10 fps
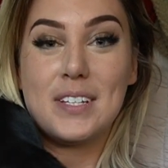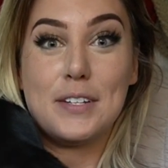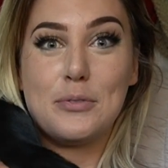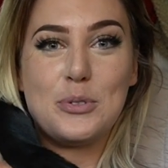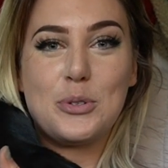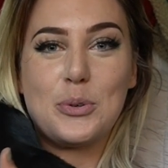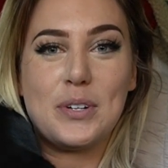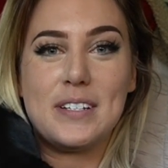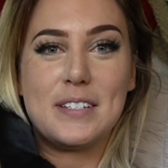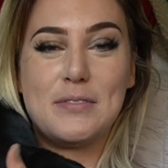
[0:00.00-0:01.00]
Different
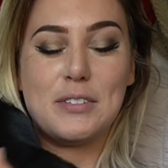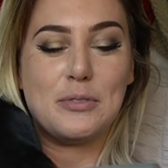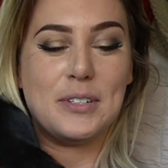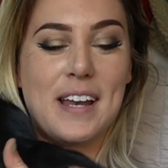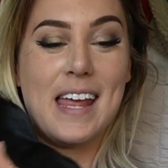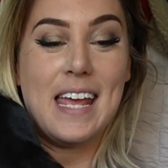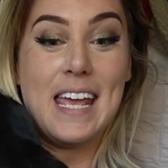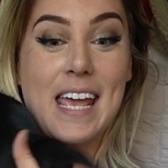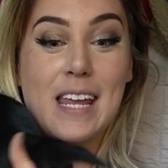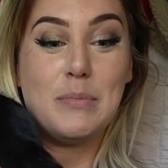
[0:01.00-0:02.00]
stories of different
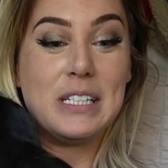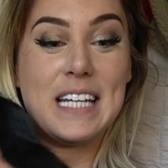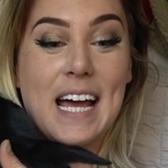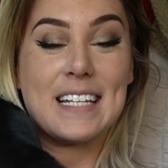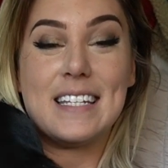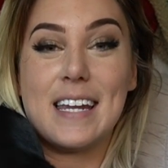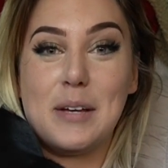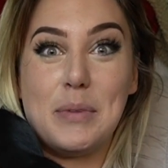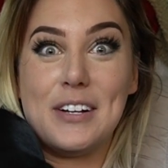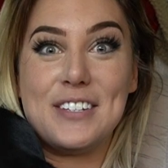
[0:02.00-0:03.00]
animal attacks and
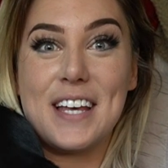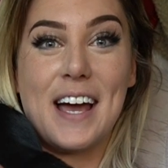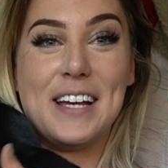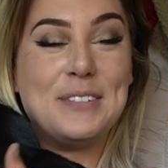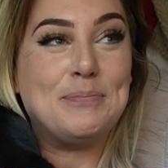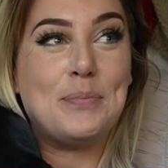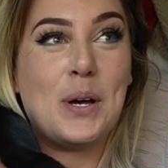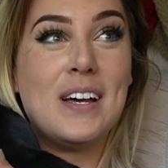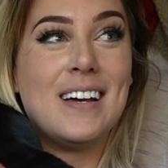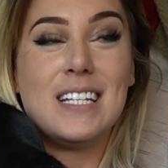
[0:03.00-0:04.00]
nightmares.
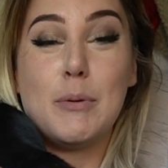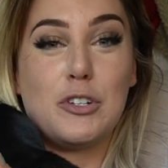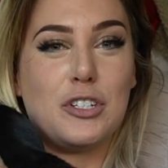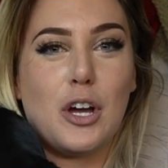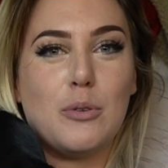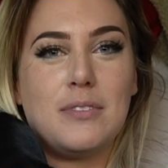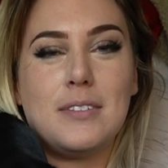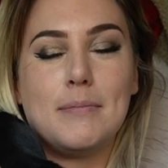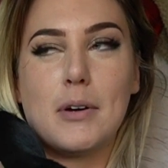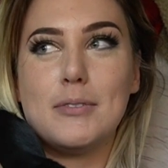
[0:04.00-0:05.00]
Especially
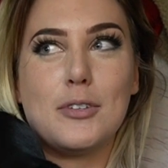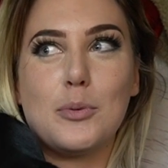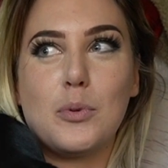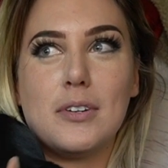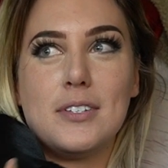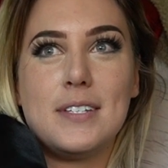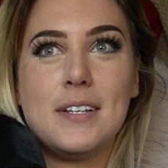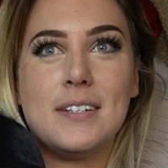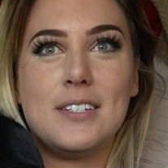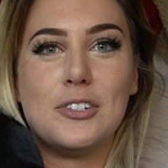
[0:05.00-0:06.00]
goats. Goats are the
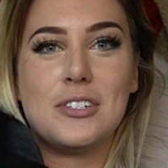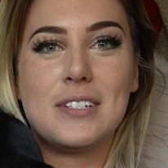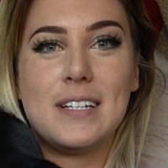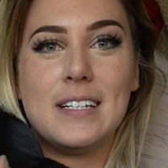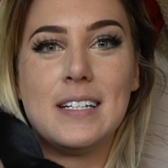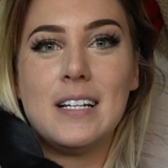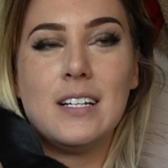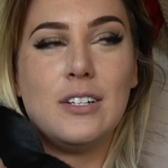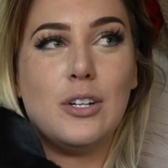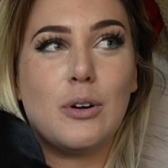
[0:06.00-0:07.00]
worst. Seriously.
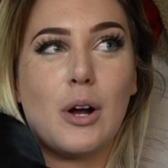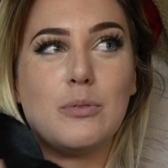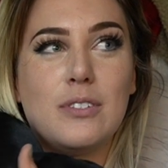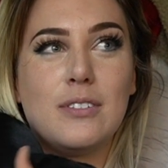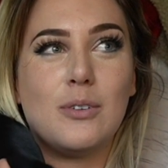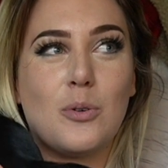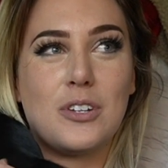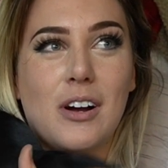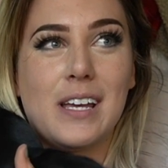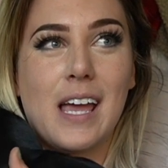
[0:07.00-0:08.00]
No goats. Or
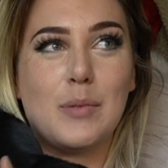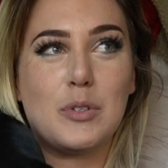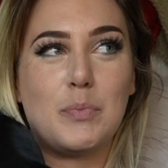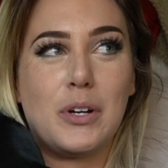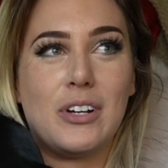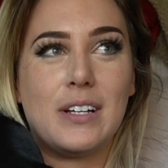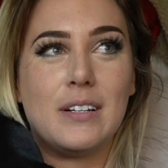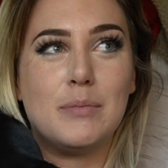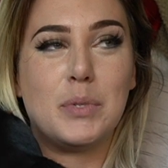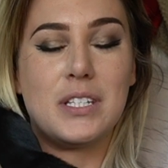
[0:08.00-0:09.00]
talking animals, period.
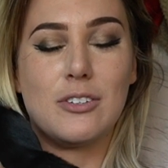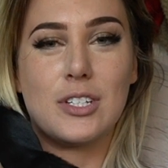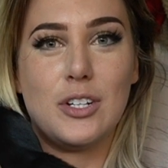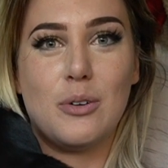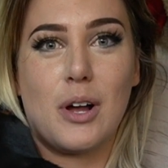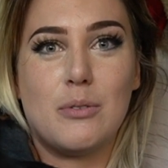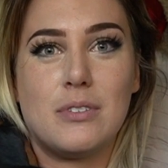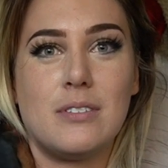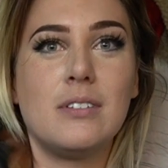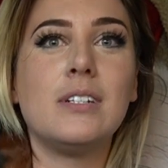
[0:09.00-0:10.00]
But seriously, no
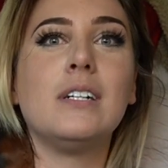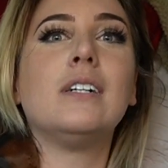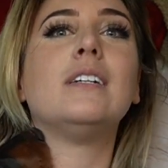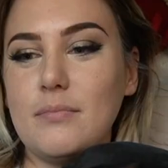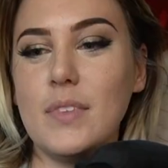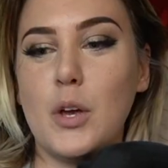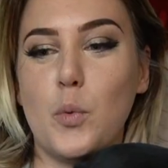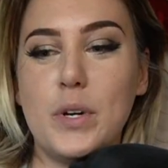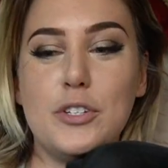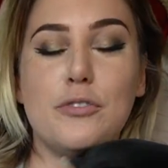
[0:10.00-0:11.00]
goats.
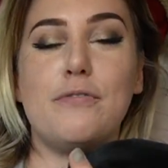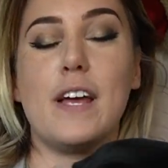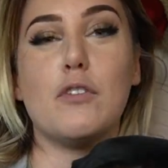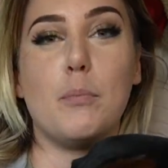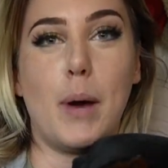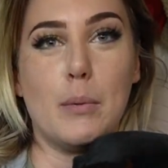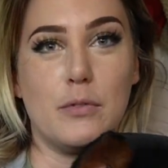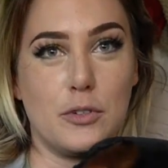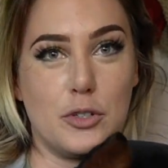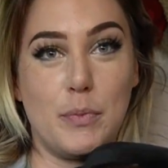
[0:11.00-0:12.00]
What is your favorite Bible
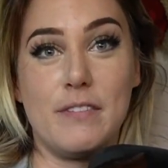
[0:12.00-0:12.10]
verse?